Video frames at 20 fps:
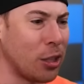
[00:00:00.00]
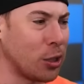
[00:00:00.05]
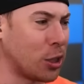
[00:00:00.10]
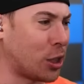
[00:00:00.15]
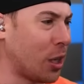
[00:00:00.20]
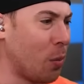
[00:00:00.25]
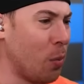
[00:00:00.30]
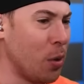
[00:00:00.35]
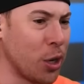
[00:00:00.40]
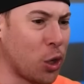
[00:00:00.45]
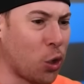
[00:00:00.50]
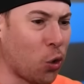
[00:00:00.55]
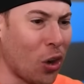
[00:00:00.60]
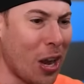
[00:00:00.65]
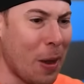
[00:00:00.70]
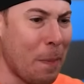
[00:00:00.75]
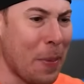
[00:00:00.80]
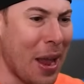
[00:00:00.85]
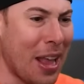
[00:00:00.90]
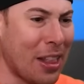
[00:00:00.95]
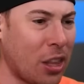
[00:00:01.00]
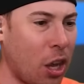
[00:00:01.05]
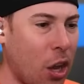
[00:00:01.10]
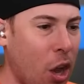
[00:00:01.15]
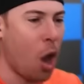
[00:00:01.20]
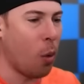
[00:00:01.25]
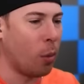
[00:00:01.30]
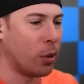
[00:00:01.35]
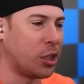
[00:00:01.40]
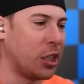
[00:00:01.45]
There's someone creepy at the...
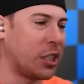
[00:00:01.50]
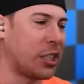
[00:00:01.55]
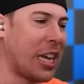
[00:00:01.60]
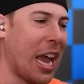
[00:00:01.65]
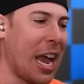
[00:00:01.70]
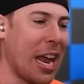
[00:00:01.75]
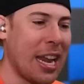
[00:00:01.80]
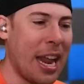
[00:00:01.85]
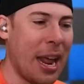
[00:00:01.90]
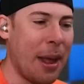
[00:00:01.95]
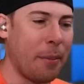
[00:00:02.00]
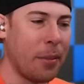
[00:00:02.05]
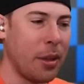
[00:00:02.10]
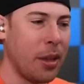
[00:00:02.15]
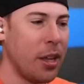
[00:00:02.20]
Oh, it's just catnap.